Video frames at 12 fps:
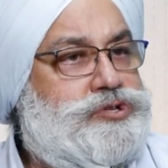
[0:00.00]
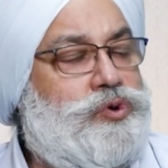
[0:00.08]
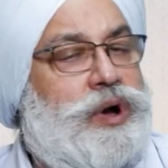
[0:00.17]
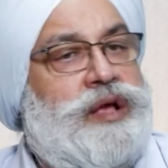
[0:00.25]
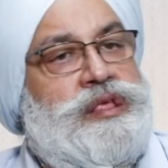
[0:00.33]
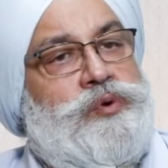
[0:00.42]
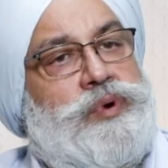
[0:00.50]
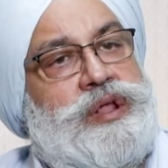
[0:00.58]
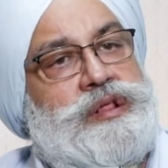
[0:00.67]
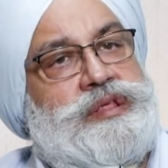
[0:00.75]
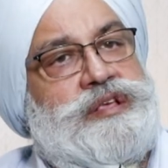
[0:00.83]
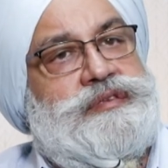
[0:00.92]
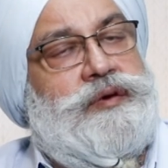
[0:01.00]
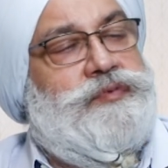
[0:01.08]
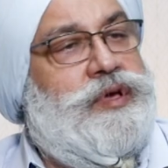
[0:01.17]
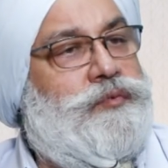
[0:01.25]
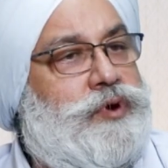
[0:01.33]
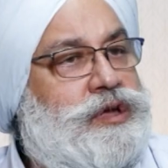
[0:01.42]
So mm. I think one of the things that
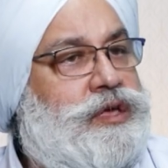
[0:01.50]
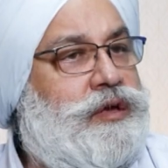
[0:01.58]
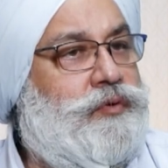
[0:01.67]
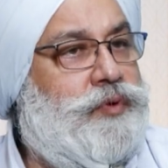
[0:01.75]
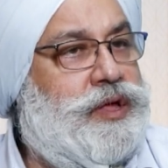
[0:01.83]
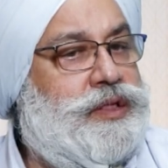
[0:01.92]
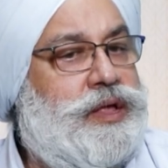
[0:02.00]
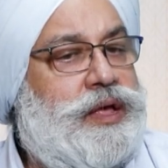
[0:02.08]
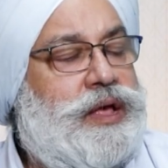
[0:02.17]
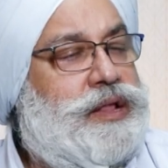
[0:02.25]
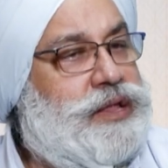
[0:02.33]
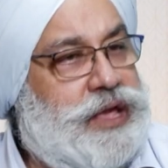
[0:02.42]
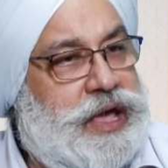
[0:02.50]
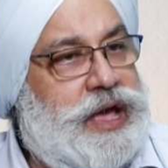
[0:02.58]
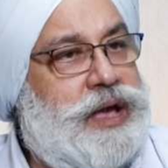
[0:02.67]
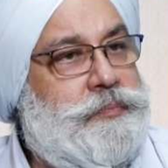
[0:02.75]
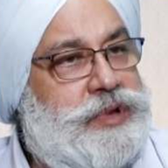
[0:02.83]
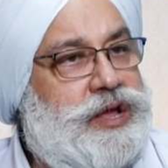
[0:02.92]
we are working with the
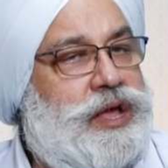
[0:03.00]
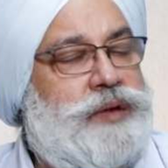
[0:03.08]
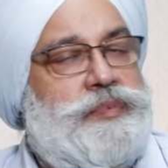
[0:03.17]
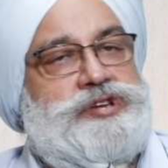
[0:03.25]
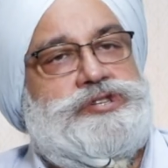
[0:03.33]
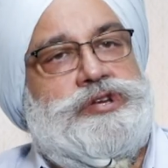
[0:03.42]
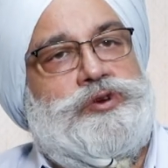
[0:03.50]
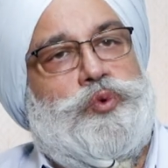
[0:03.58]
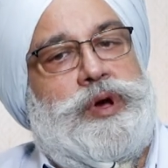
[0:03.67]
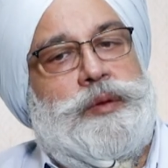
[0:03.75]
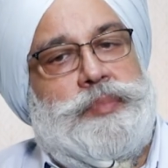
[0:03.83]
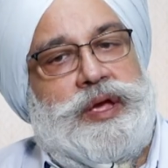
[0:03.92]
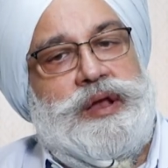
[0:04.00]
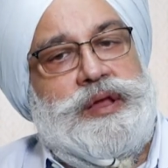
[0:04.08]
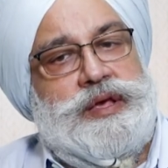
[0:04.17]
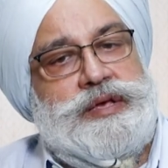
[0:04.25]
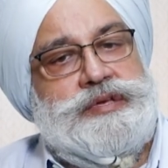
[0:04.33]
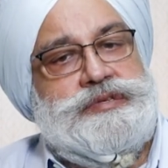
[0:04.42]
AI mission quite a bit
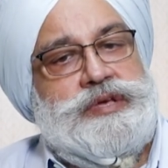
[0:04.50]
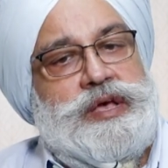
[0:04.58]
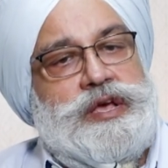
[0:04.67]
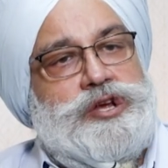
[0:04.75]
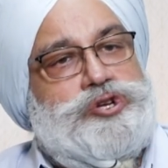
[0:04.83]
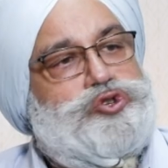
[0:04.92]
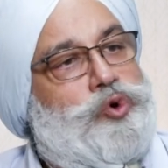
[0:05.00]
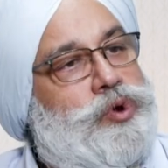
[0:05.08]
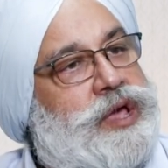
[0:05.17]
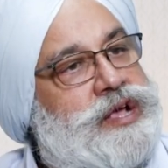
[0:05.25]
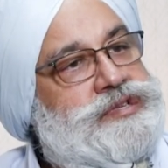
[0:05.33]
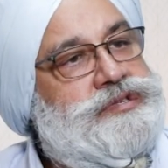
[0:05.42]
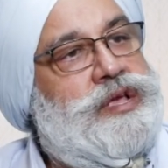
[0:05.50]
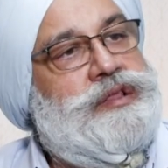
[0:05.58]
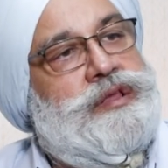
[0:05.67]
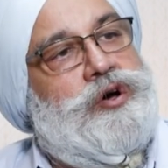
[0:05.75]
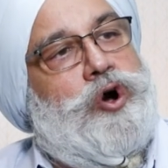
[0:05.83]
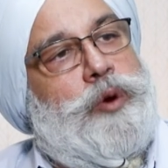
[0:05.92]
is
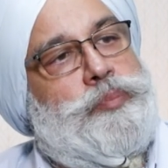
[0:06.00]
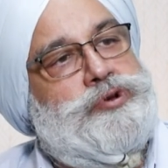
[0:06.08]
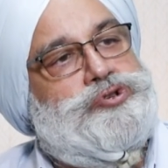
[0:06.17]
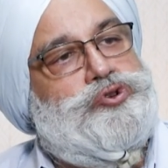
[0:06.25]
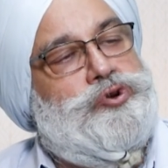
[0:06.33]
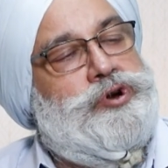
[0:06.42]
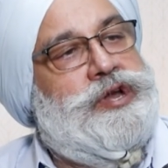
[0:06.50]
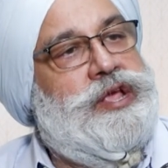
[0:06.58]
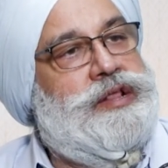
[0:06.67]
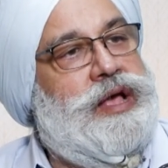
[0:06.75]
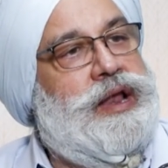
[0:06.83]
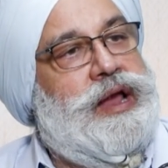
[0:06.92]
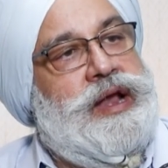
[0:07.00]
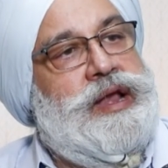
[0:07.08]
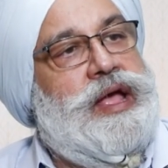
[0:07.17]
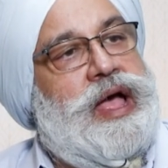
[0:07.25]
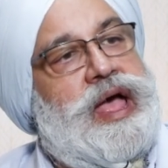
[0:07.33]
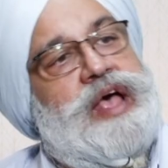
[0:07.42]
showcasing the opportunity that
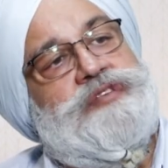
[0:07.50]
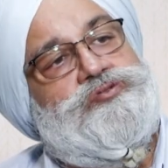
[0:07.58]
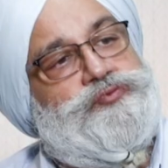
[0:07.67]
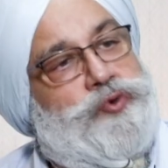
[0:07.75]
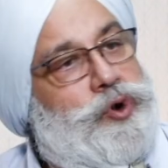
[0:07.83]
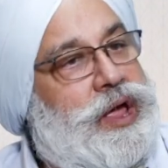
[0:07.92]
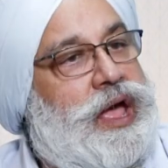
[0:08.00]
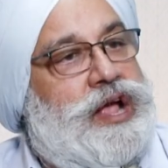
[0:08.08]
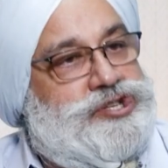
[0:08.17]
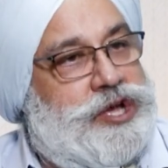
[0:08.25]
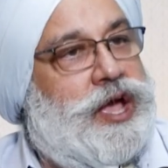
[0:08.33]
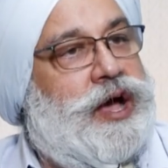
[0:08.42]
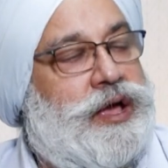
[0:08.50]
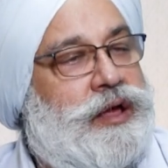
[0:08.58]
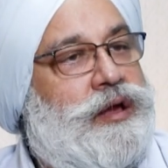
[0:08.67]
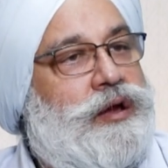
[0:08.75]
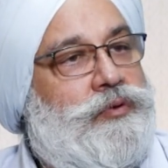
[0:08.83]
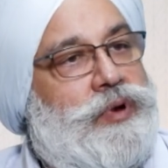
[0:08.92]
India has for edge AI,
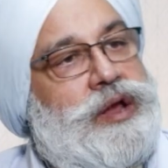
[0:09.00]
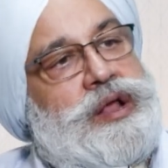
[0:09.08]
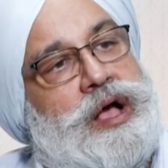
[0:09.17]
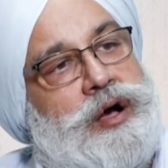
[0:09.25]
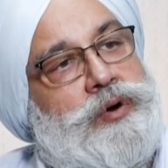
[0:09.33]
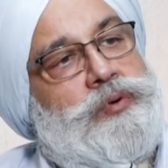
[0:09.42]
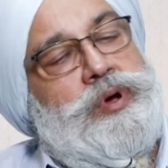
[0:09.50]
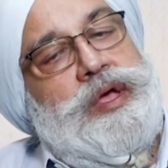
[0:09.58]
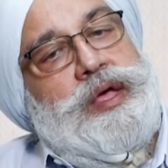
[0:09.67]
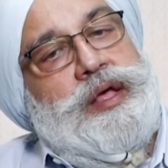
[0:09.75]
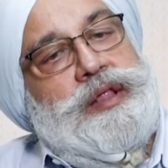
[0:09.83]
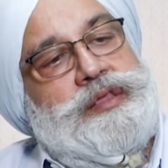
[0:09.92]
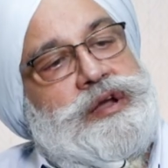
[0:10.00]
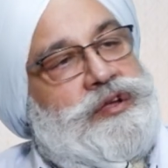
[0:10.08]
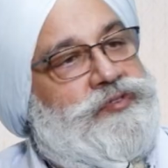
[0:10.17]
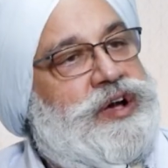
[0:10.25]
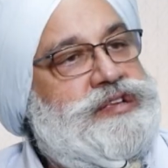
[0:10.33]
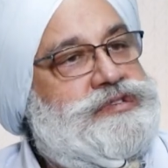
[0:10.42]
right? How the
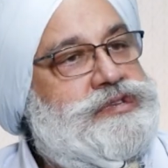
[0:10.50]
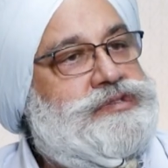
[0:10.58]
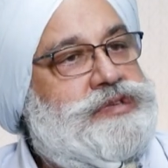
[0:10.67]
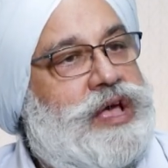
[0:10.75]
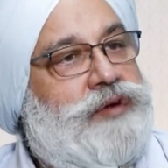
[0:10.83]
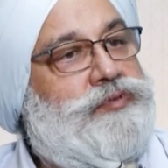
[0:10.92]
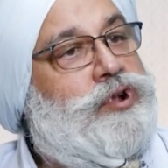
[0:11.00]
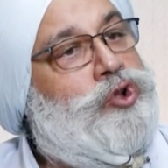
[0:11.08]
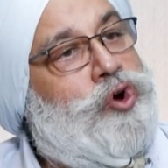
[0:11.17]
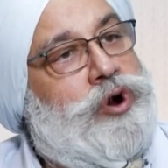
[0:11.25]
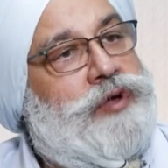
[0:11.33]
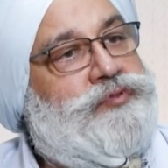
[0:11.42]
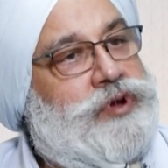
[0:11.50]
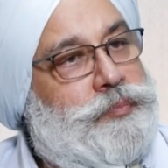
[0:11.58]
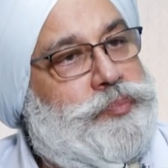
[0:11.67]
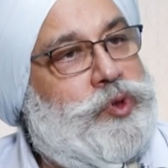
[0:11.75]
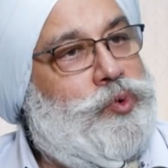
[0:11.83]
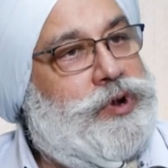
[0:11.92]
devices have a lot of
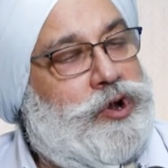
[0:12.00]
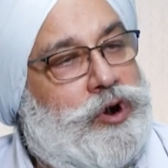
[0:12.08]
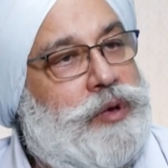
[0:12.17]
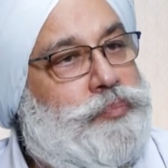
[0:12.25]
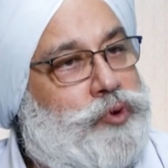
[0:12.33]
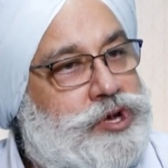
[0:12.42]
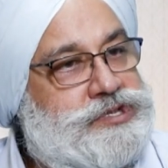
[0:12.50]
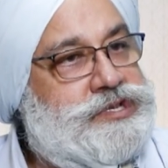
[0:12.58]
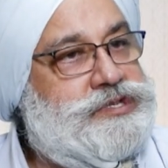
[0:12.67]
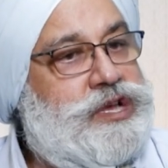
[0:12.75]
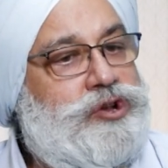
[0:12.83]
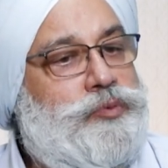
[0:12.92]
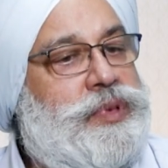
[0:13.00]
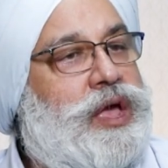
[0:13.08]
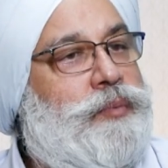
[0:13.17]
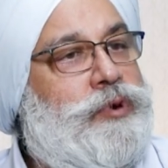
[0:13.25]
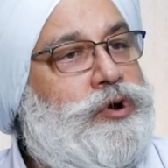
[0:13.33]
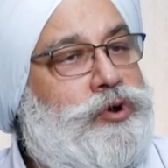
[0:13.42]
compute and a lot of processing to be
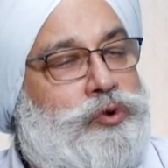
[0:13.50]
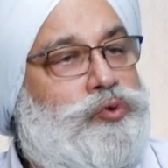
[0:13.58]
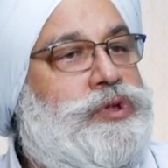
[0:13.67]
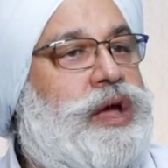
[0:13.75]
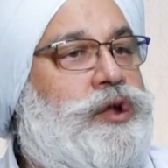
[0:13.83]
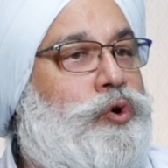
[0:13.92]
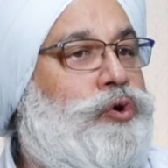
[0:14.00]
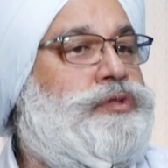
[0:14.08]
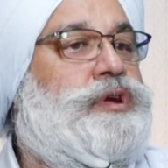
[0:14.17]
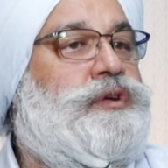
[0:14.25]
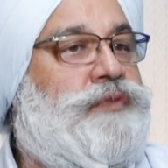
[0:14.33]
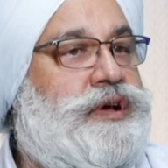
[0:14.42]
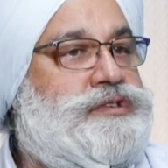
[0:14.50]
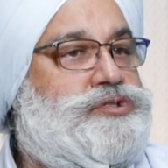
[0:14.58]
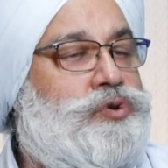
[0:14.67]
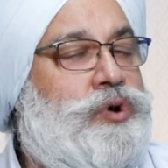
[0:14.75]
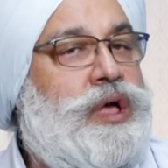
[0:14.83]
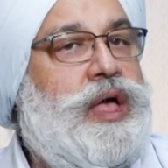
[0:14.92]
able to do that on the device.
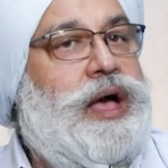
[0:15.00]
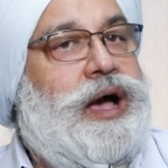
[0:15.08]
So hmm.